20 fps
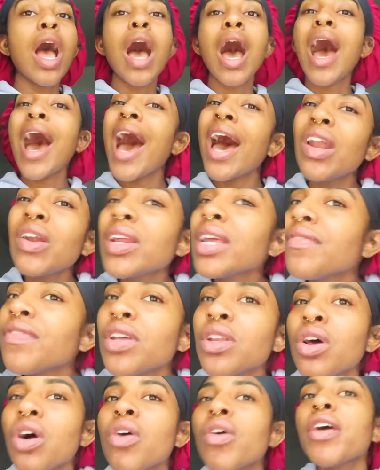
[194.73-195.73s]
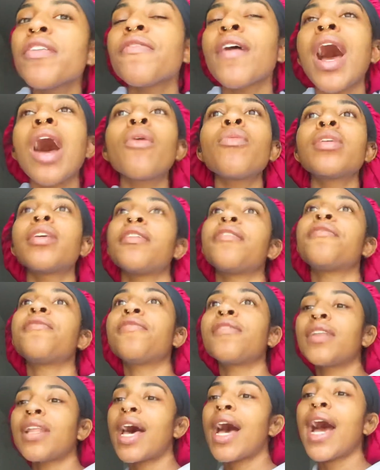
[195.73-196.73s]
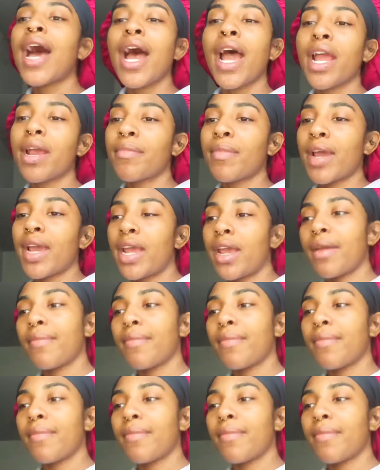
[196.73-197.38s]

I don't even know if I want to flat iron my hair